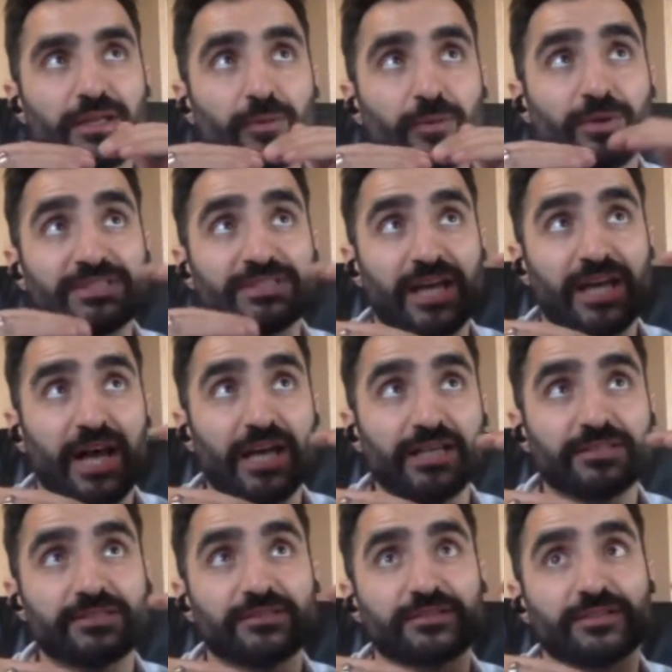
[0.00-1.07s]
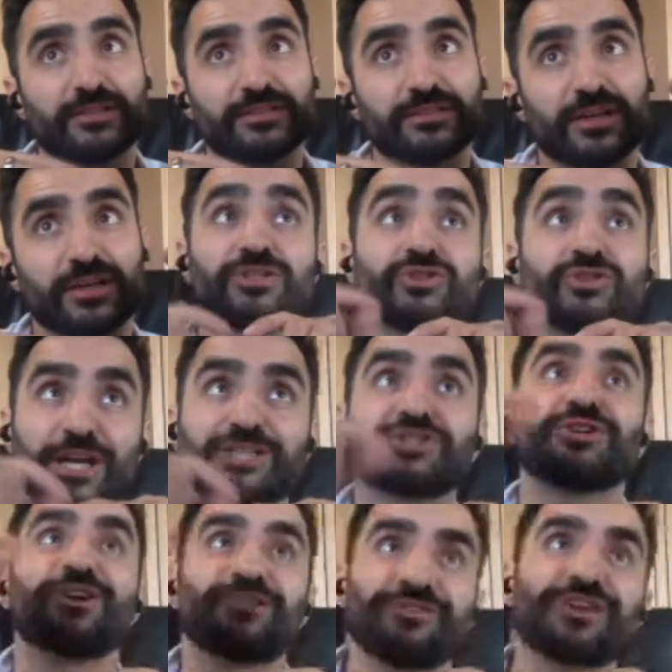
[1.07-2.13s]
At what size does the
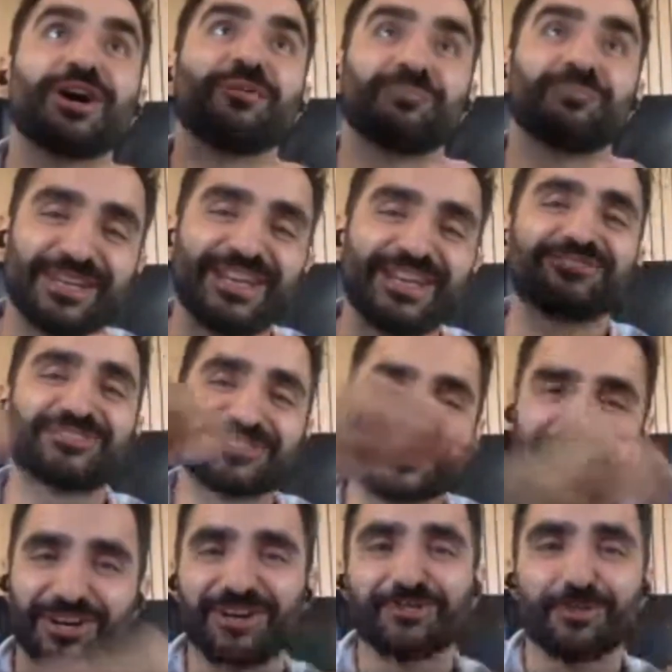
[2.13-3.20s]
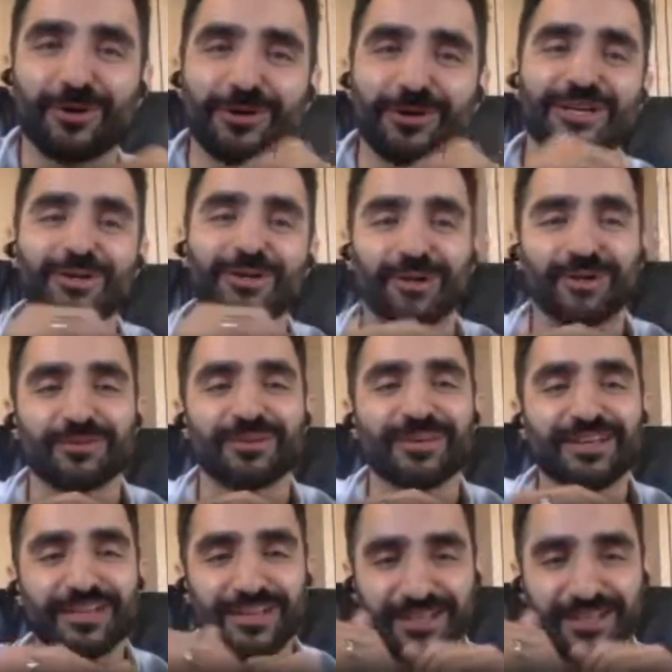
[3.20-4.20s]
treasurer of a company have to start worrying about